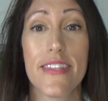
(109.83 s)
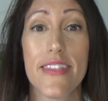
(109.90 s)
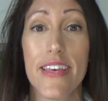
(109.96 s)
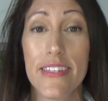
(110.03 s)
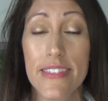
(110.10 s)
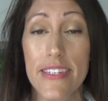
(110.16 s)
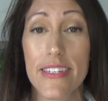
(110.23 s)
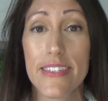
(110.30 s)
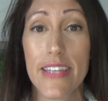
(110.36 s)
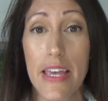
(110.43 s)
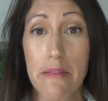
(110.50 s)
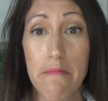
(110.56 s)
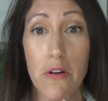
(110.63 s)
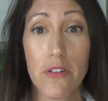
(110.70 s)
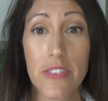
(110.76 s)
This is
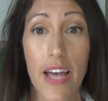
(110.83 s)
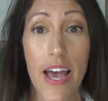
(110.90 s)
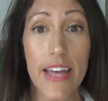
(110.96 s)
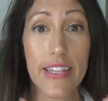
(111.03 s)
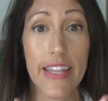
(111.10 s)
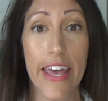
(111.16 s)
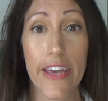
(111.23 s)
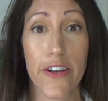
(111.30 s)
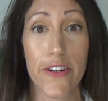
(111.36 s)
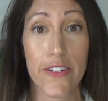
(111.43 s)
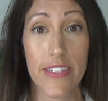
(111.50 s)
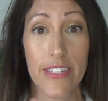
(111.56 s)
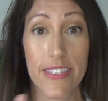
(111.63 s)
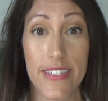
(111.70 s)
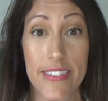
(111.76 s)
a
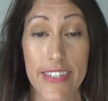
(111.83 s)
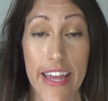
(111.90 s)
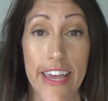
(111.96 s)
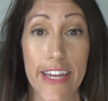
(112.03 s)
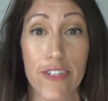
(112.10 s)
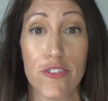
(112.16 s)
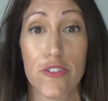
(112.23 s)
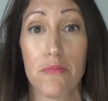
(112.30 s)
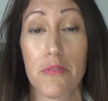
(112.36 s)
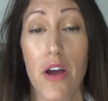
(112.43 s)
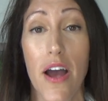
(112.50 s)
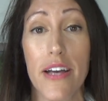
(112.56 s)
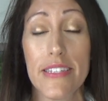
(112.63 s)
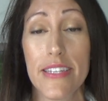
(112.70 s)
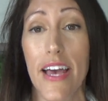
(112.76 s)
multi-layered staged
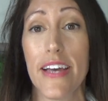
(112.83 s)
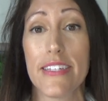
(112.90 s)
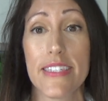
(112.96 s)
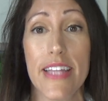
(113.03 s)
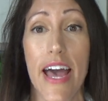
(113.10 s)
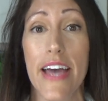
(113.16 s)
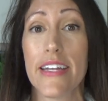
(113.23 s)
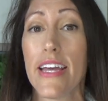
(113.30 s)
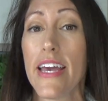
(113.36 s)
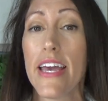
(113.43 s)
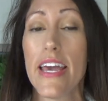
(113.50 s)
process that